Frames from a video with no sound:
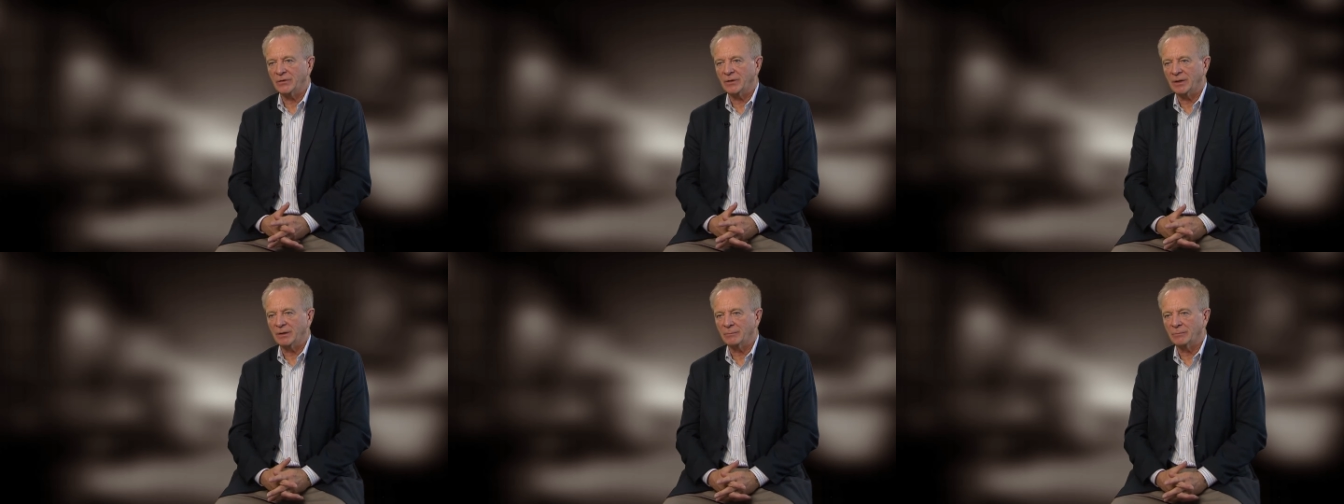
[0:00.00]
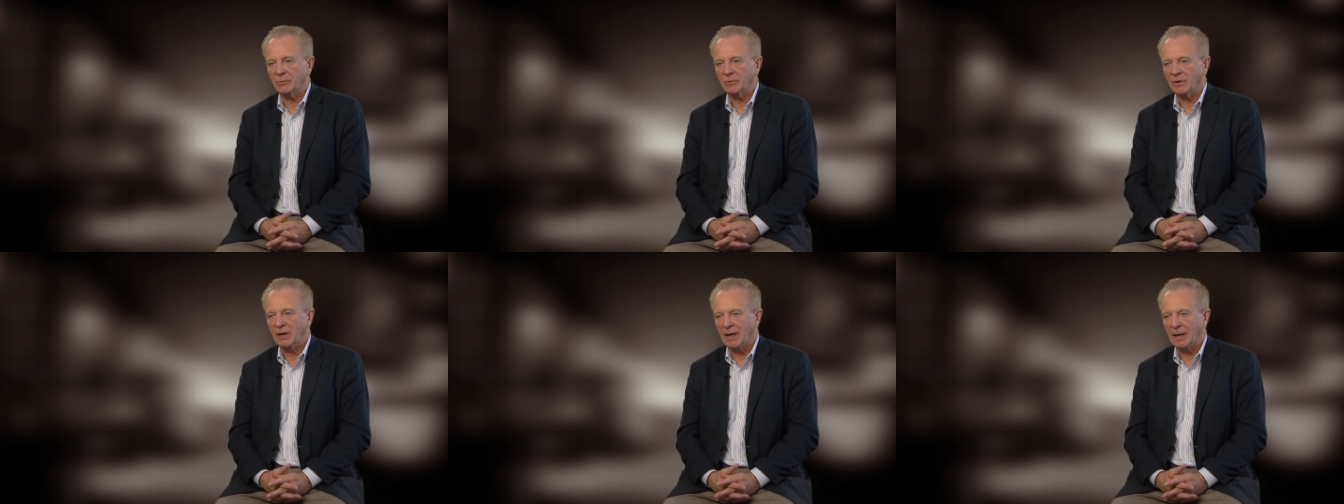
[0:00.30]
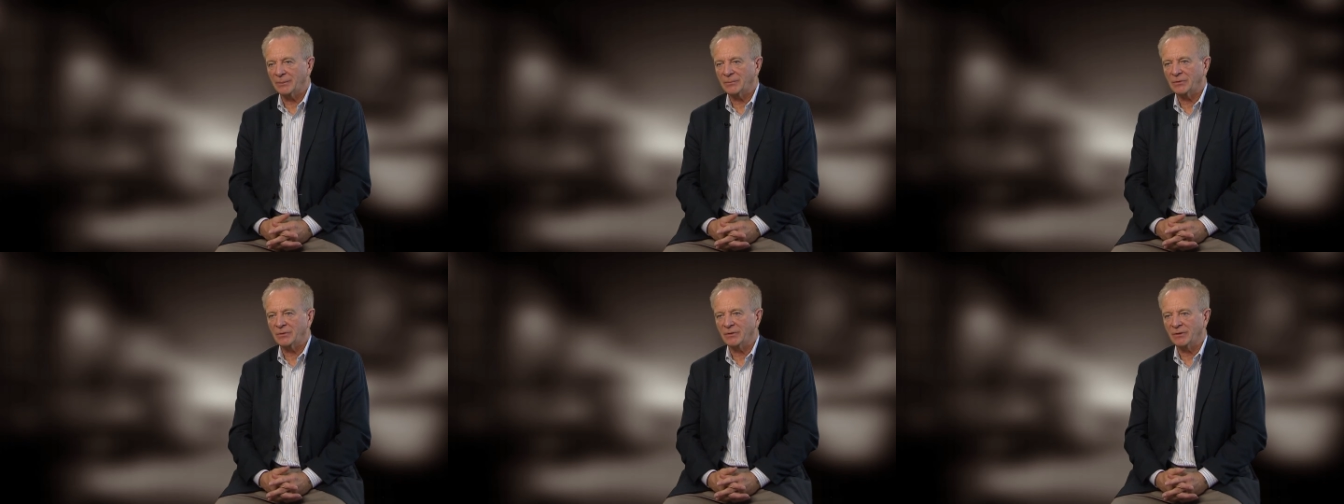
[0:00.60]
than
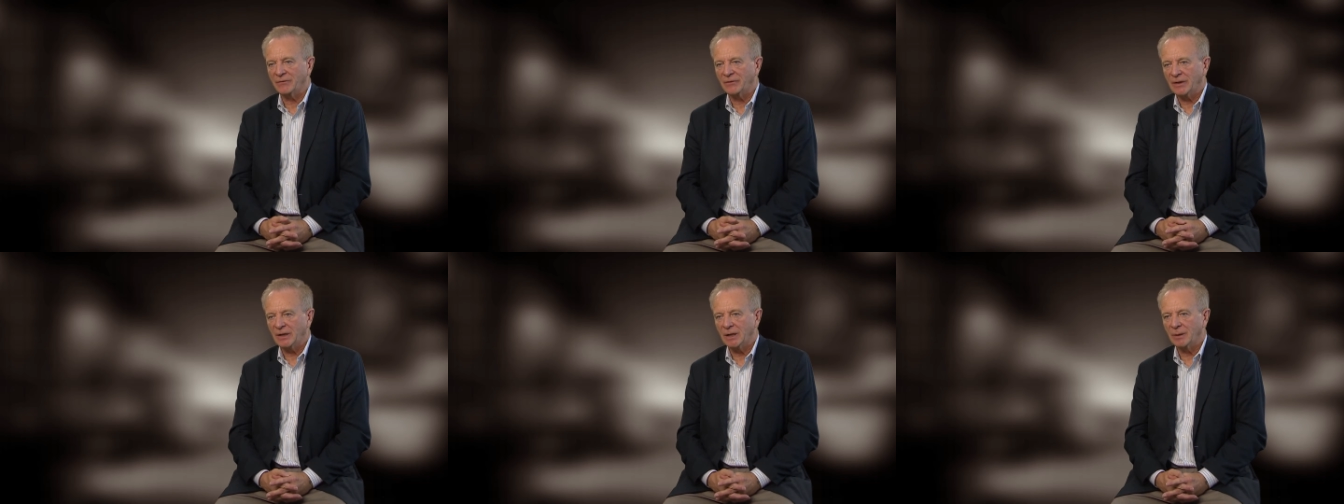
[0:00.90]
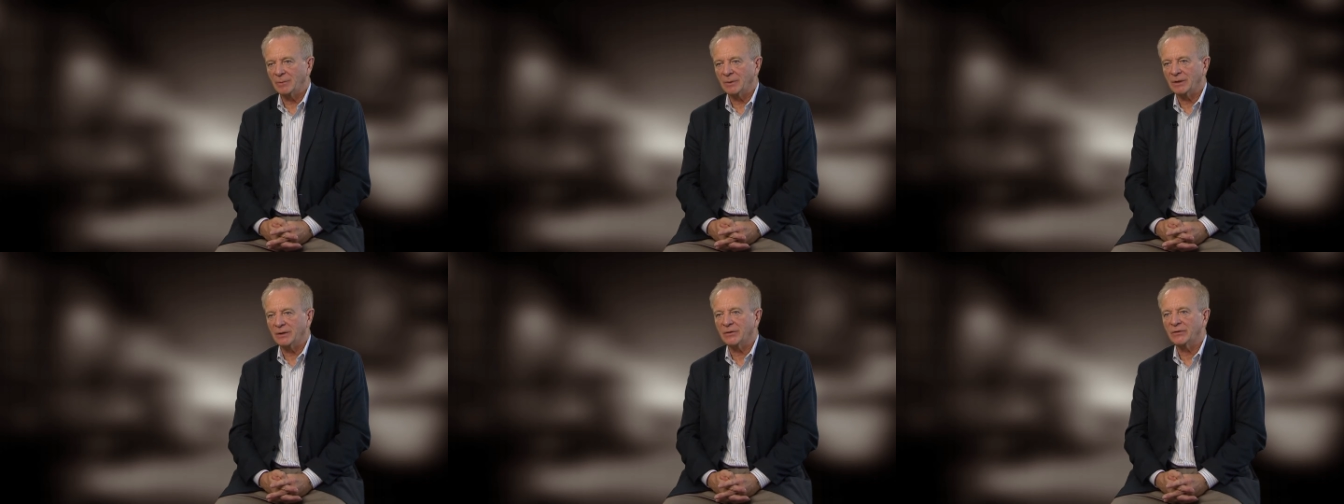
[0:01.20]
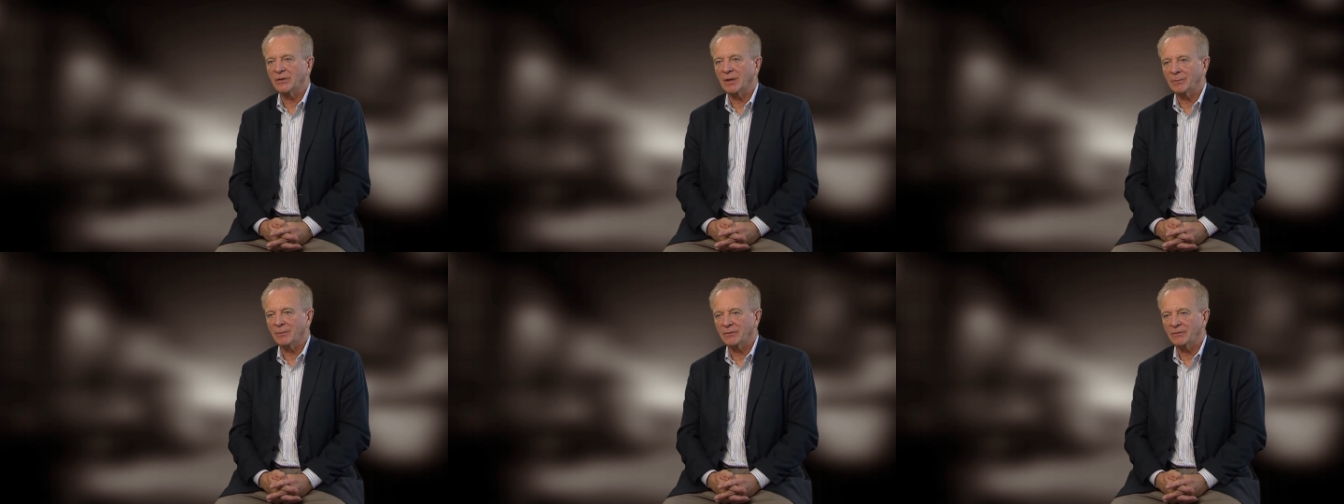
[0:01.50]
perhaps is available in
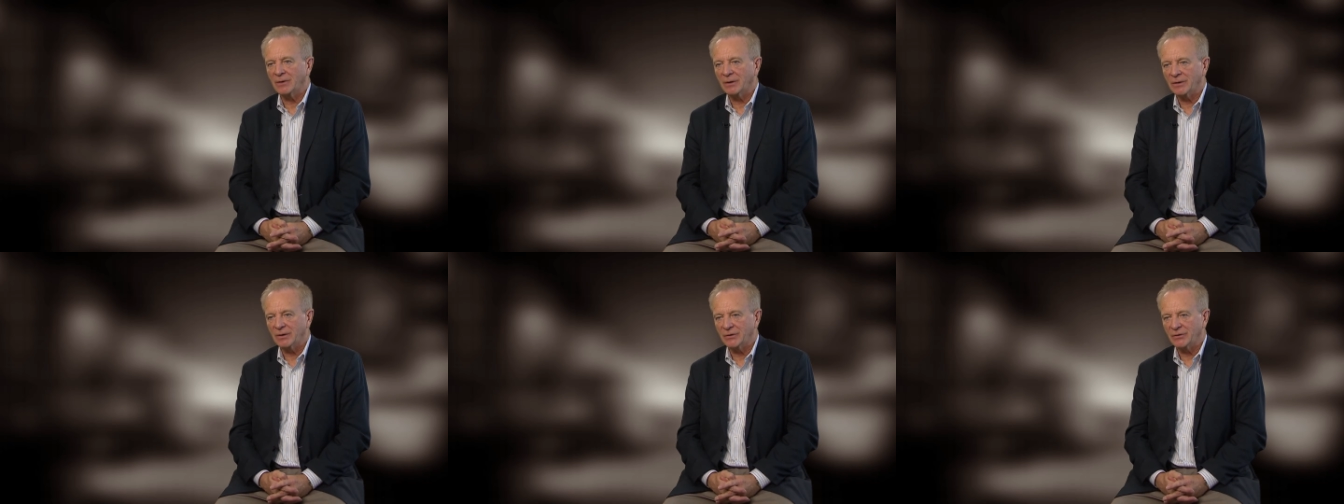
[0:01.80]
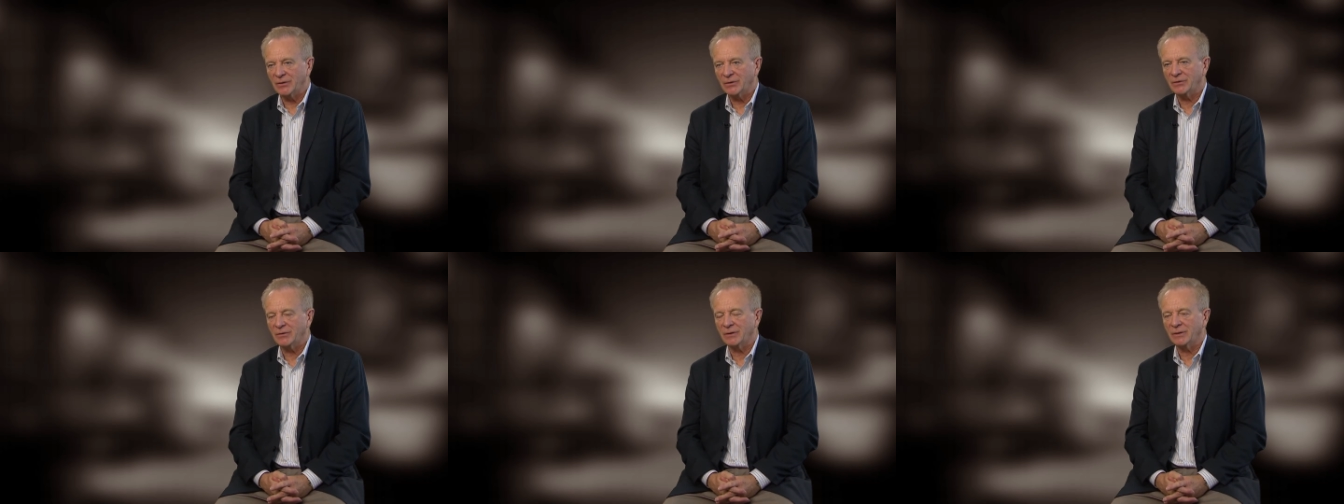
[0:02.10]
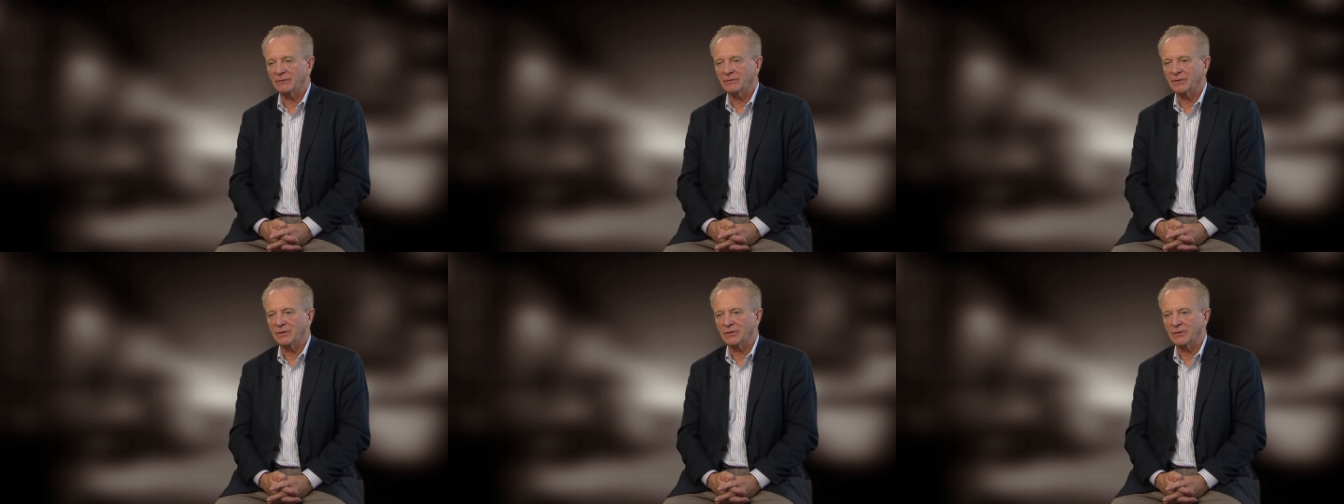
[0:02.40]
some of our
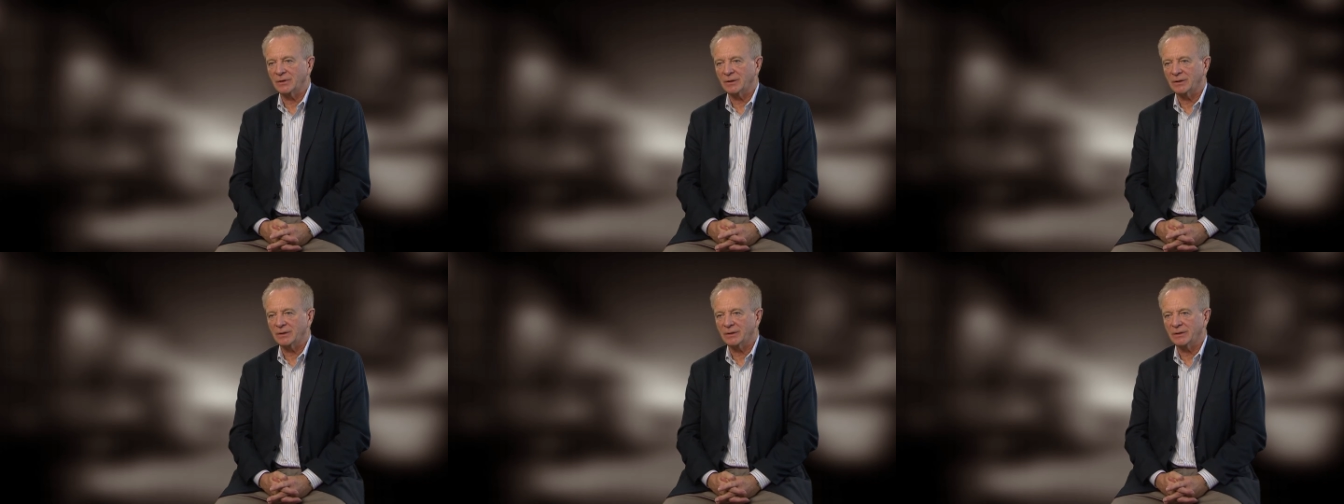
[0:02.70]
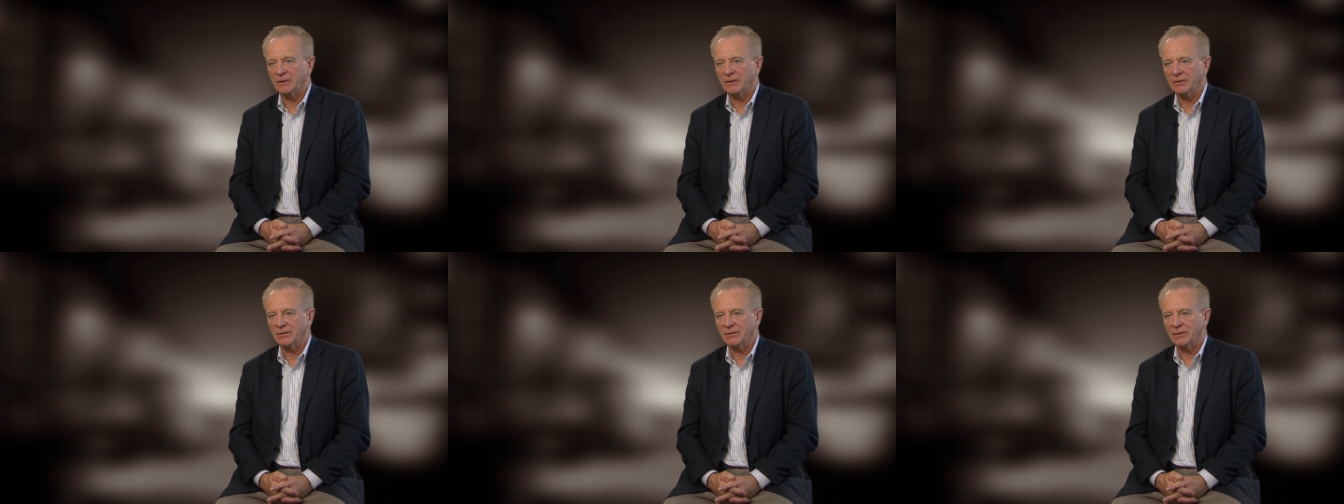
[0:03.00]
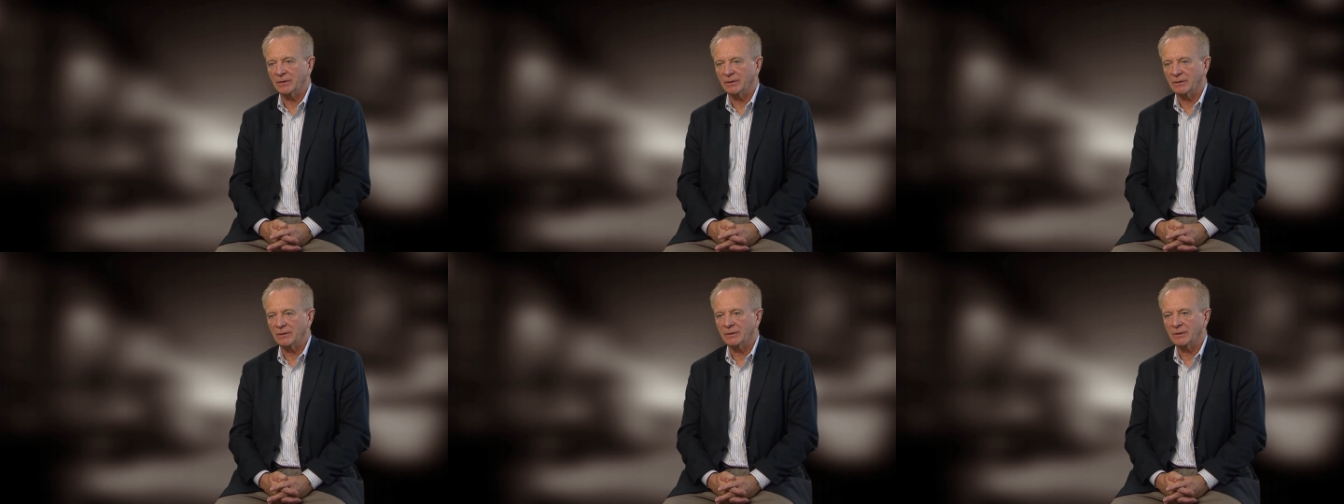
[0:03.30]
existing facilities
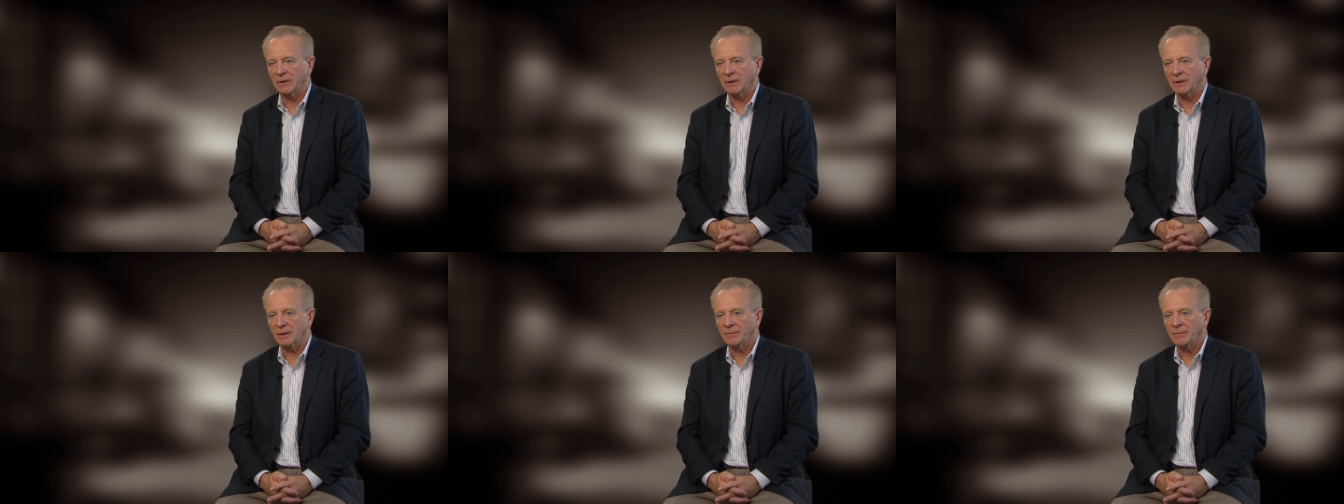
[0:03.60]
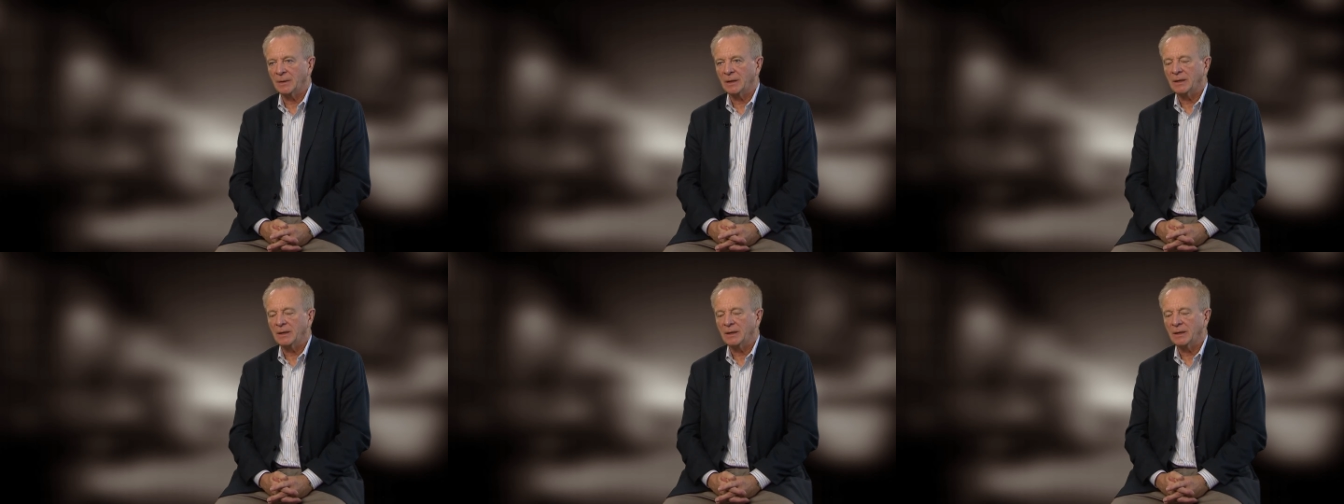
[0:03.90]
that uh,